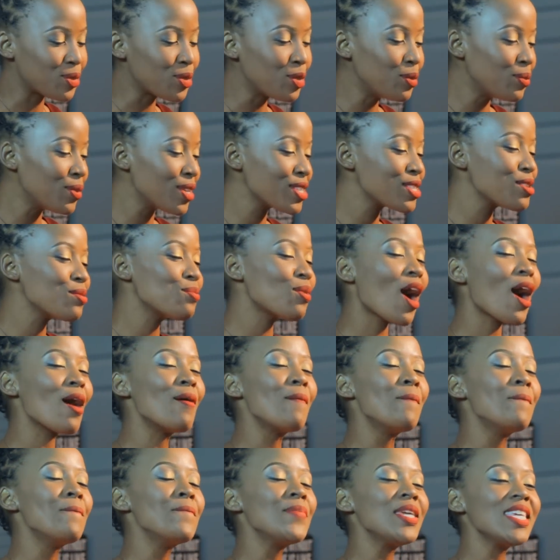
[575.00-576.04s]
rumors
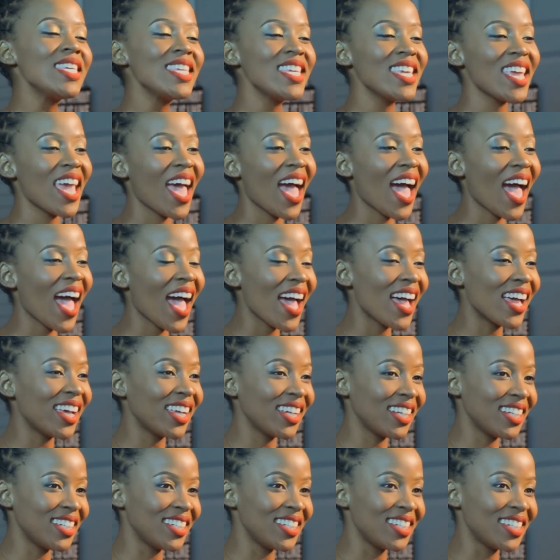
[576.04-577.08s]
about me
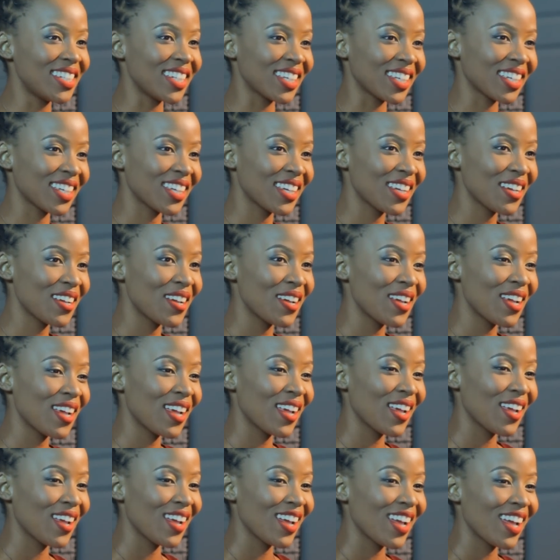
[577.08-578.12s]
and
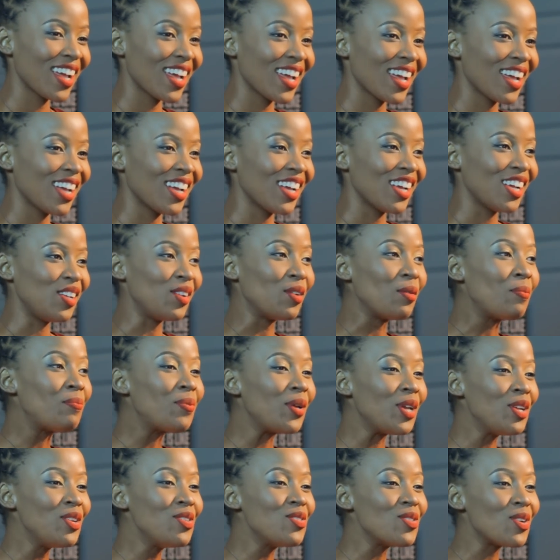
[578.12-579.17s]

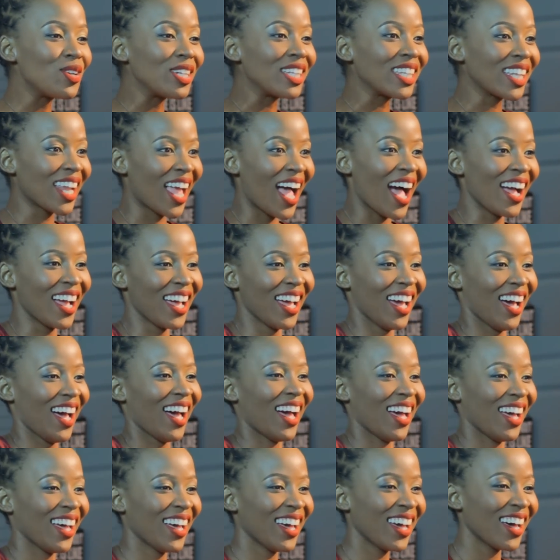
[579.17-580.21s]
Lupindo
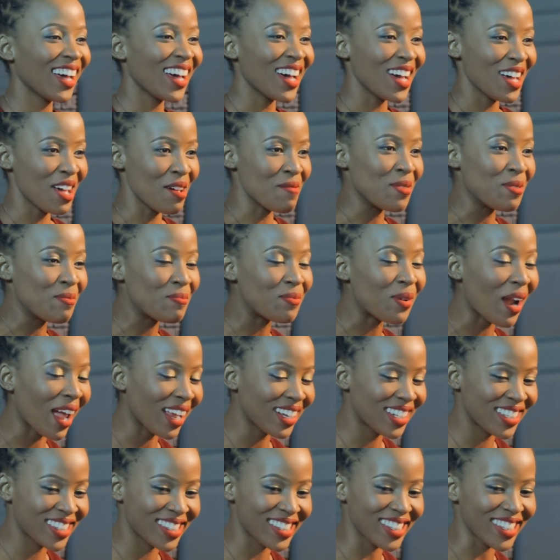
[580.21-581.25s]
Nyanga, I've been
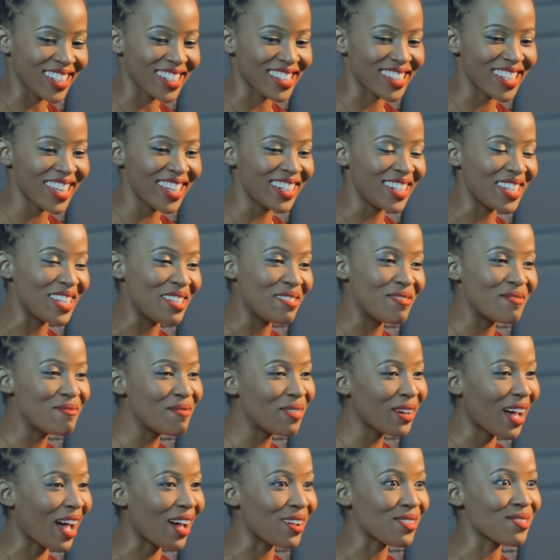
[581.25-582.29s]
practicing the same
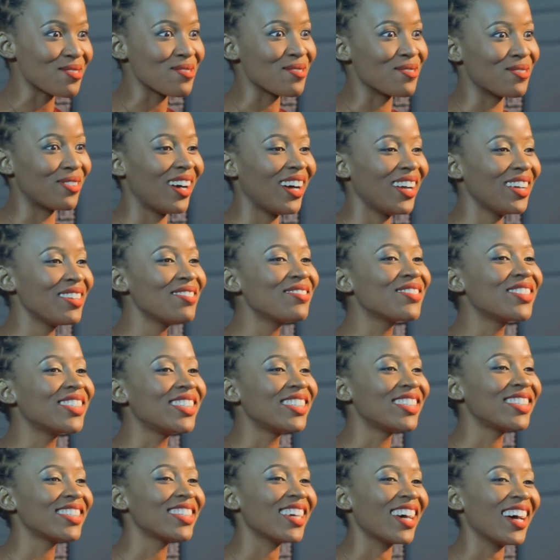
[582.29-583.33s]
name, I don't know why,
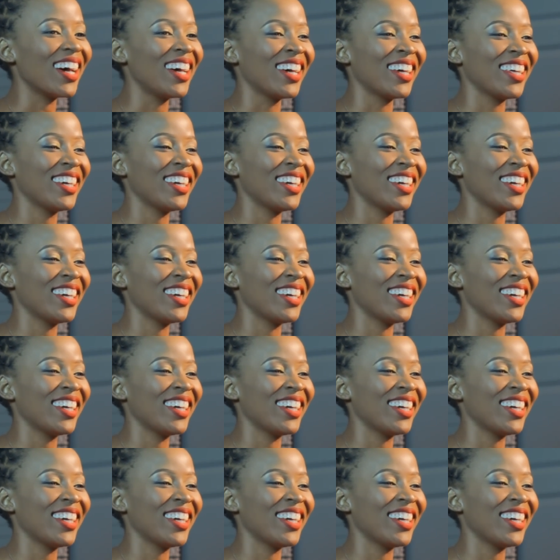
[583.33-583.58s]
but